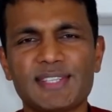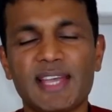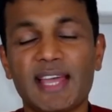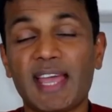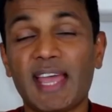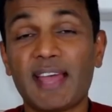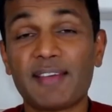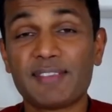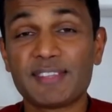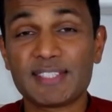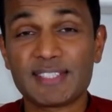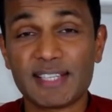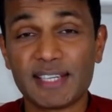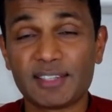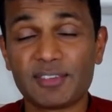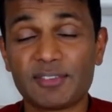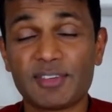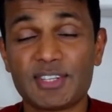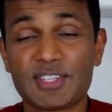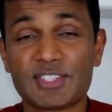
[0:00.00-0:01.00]
I haven't
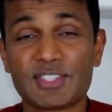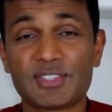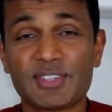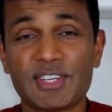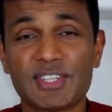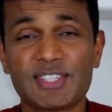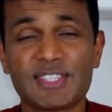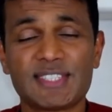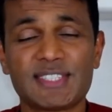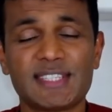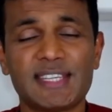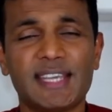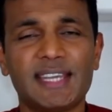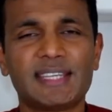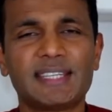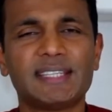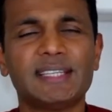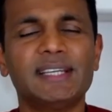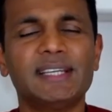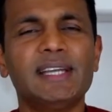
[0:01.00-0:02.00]
started registrations
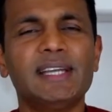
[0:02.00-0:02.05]
yet.